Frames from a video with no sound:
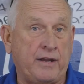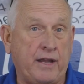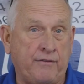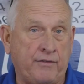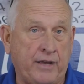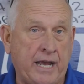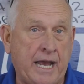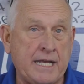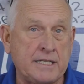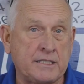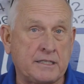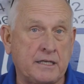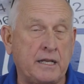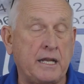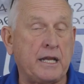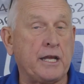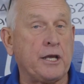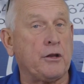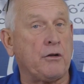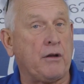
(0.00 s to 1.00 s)
to have
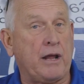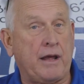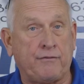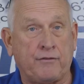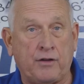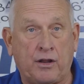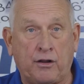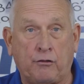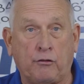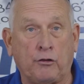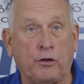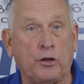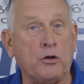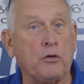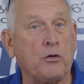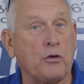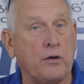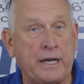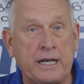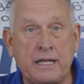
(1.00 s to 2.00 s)
gasketing, you don't have to have
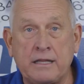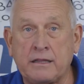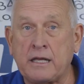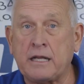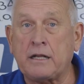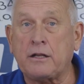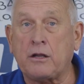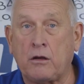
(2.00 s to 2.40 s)
glue or anything